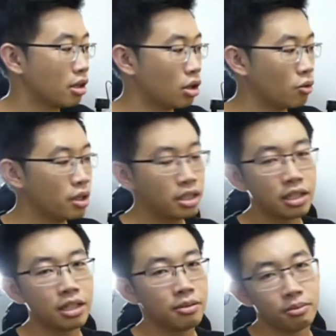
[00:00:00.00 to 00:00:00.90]
Over
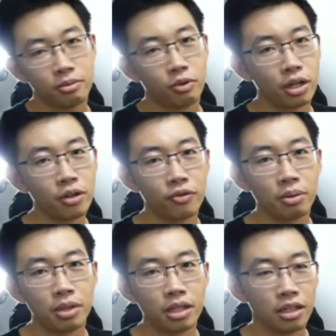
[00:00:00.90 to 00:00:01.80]
here, very
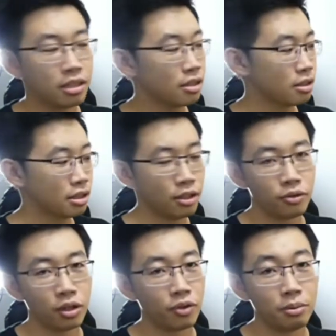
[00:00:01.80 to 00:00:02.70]
familiar. If
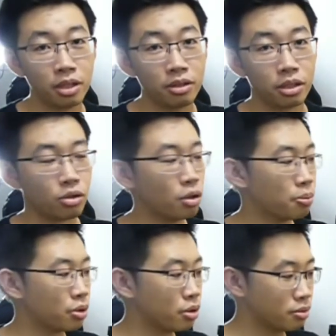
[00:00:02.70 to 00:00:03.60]
you're familiar with
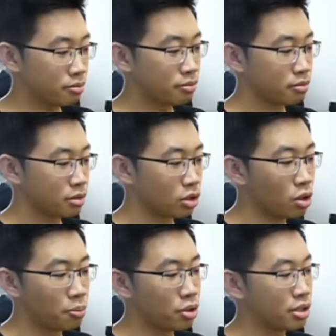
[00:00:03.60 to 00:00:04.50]

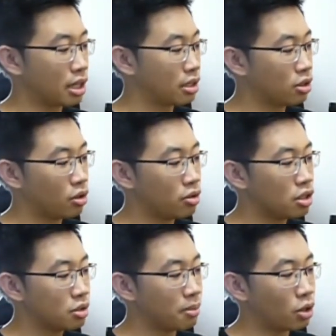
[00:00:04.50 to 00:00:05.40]
GoPro started all
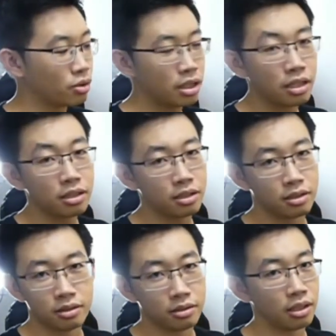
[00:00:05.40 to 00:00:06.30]
this mounting.
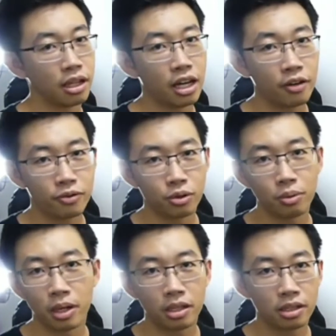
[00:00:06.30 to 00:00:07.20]
They have so
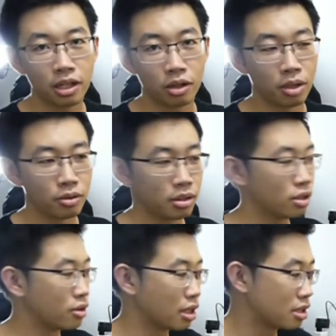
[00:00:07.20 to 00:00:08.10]
many types of mounting.
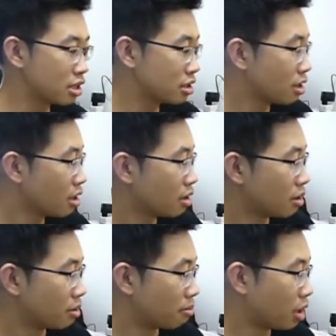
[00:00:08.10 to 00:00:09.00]
You can just
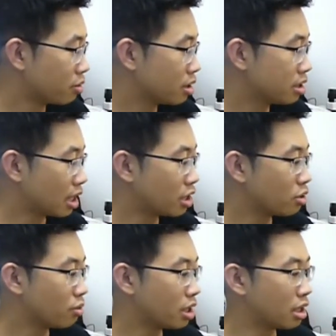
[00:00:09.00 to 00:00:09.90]
mount this
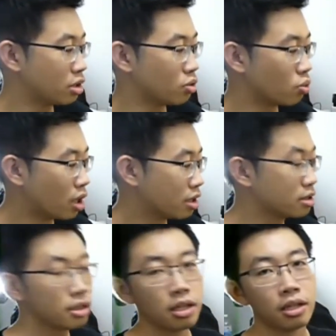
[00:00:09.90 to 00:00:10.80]
anywhere that you want.